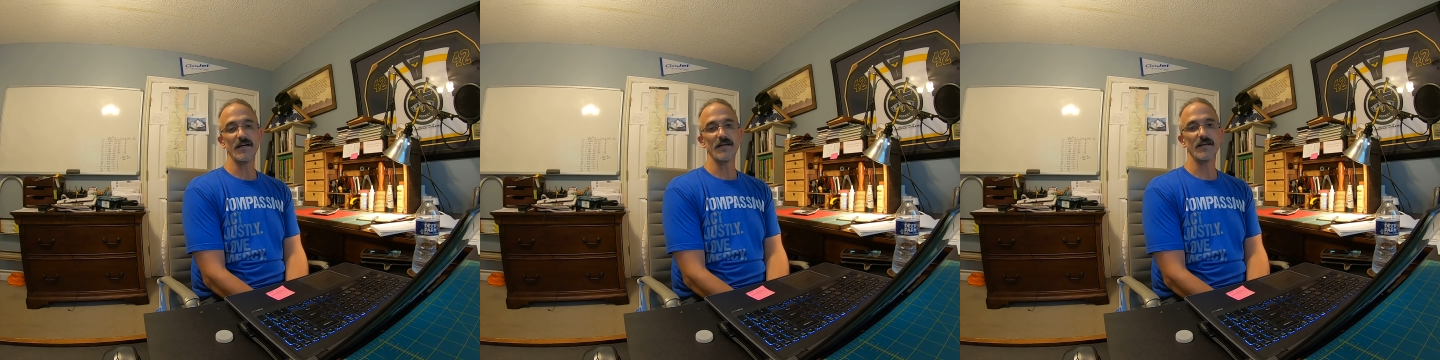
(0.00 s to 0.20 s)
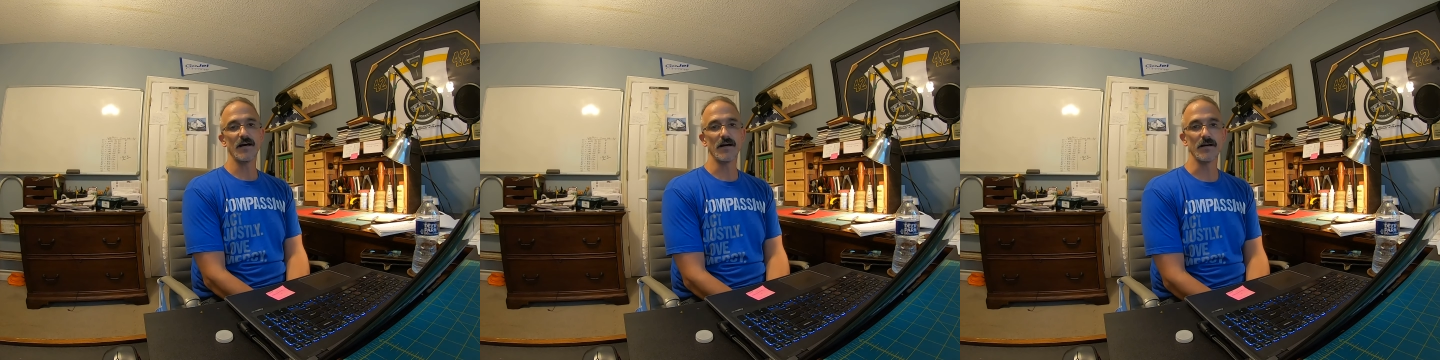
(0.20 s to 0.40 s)

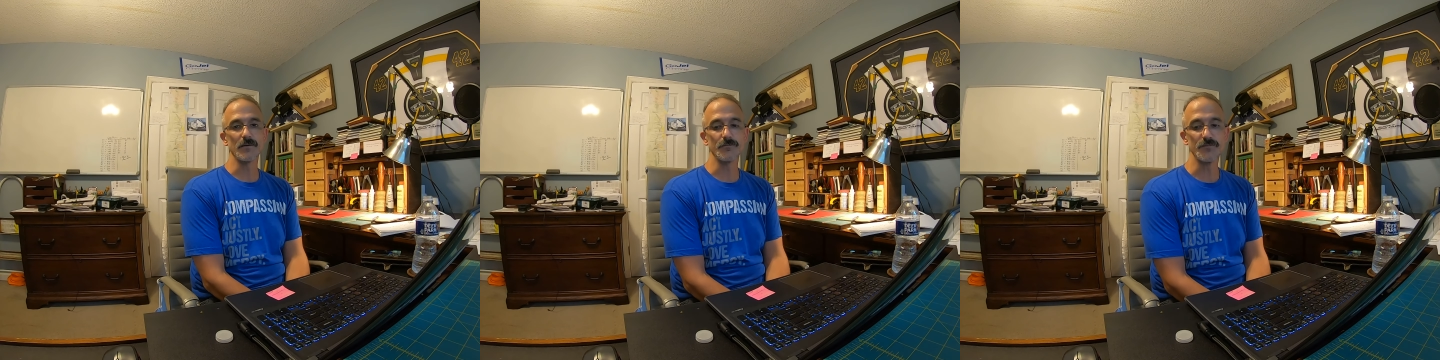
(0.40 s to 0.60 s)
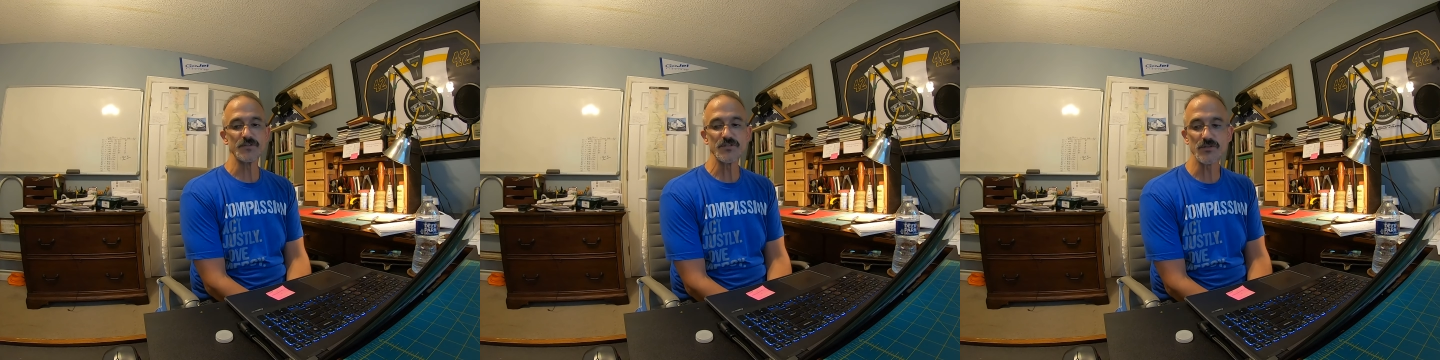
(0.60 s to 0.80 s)

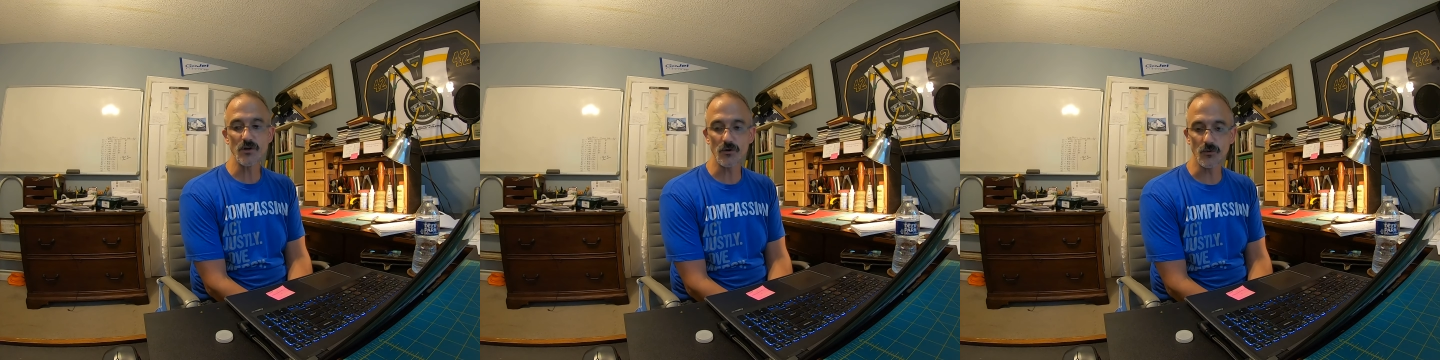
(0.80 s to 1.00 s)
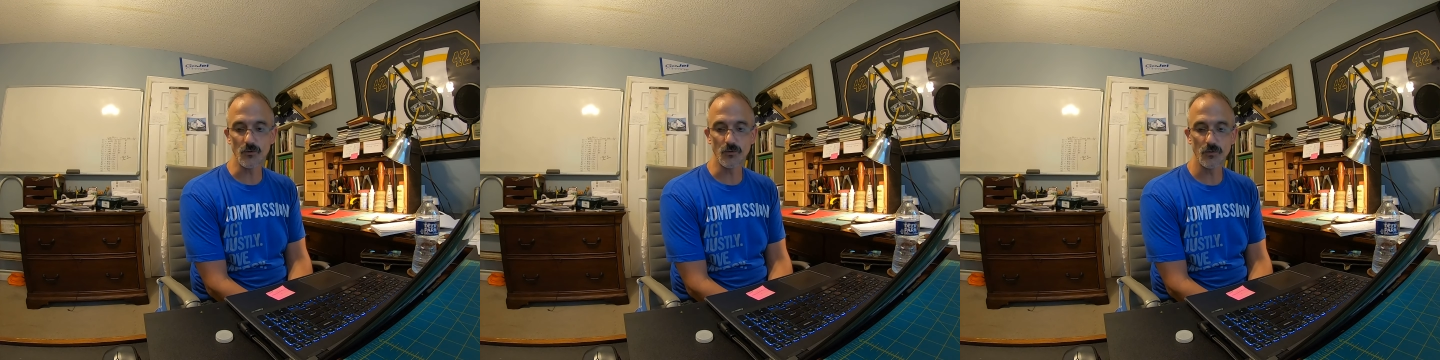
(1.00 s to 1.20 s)

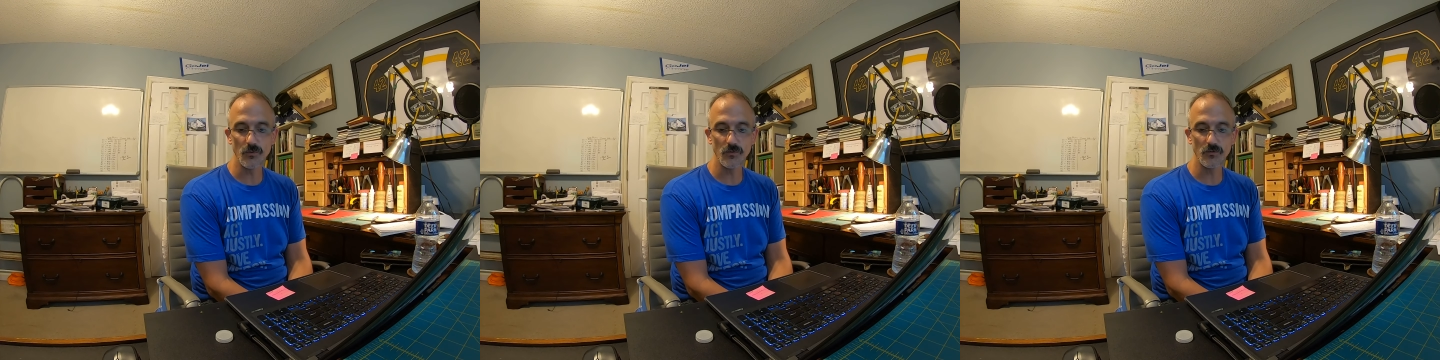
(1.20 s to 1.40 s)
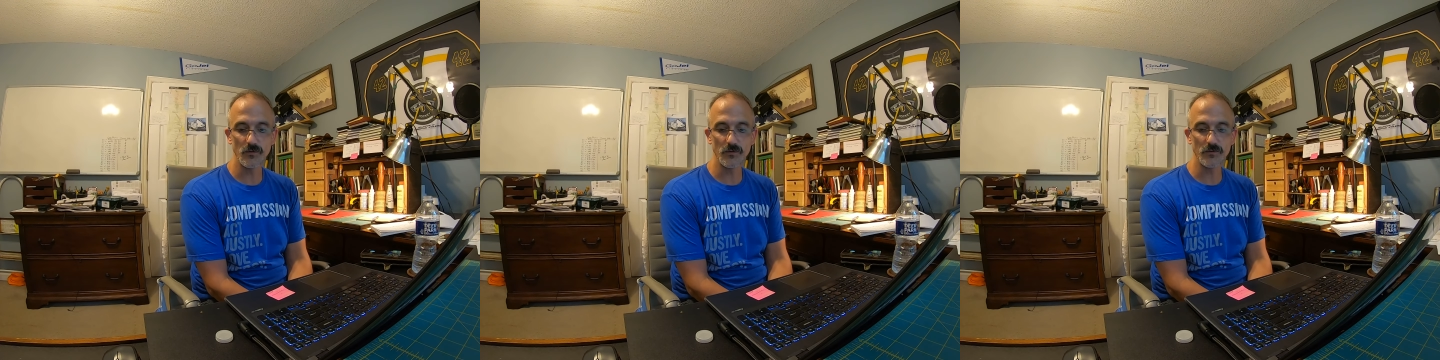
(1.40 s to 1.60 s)

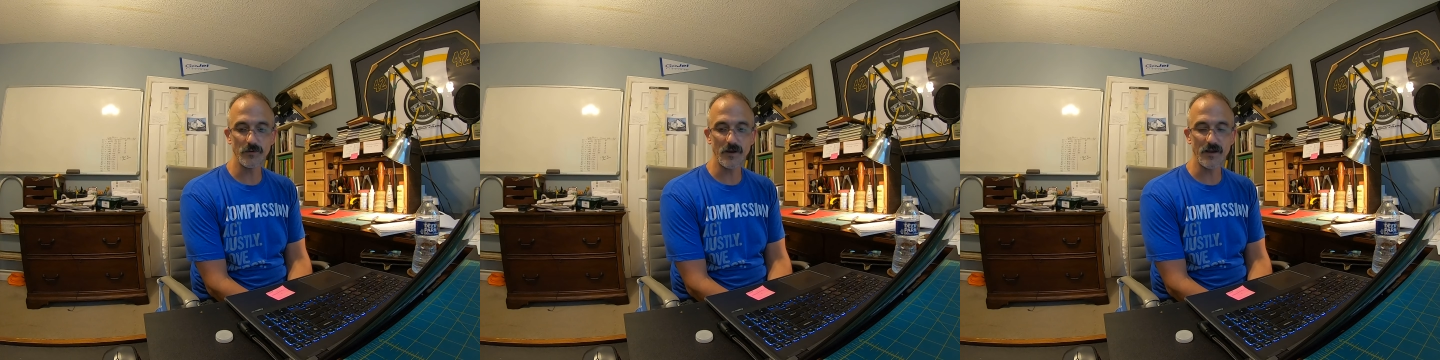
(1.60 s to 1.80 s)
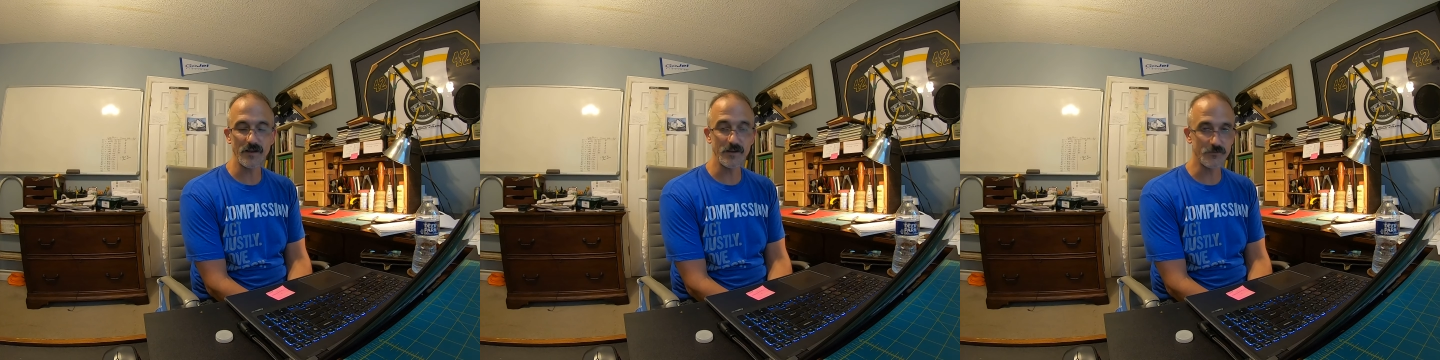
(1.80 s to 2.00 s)

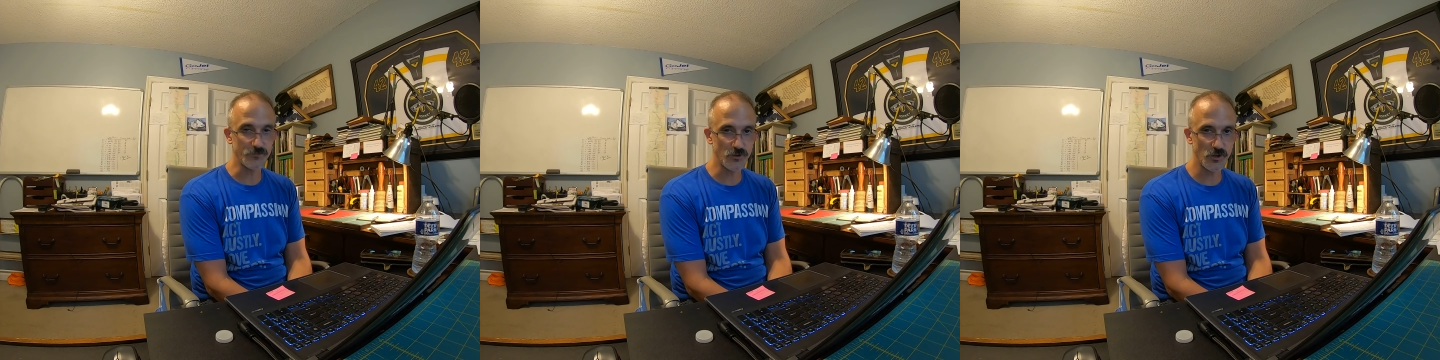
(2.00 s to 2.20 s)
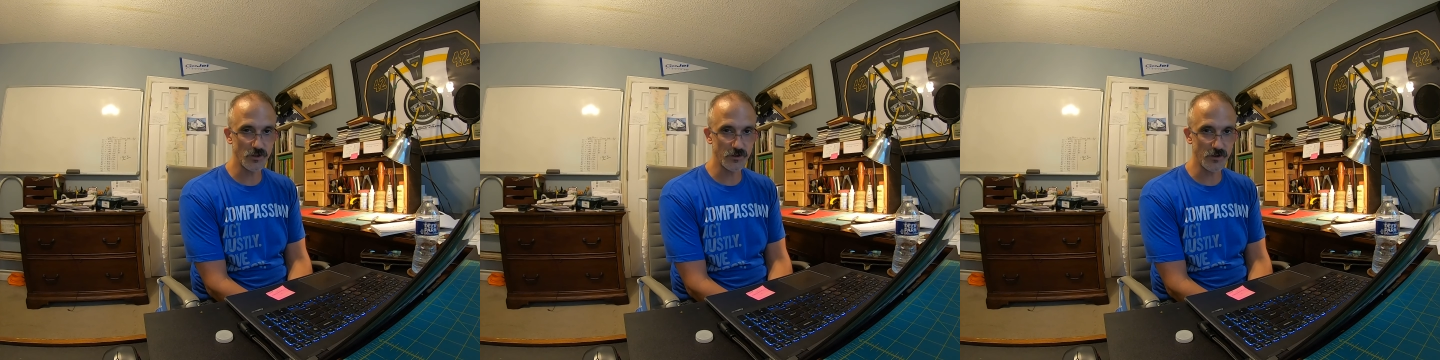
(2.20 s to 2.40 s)
I have cut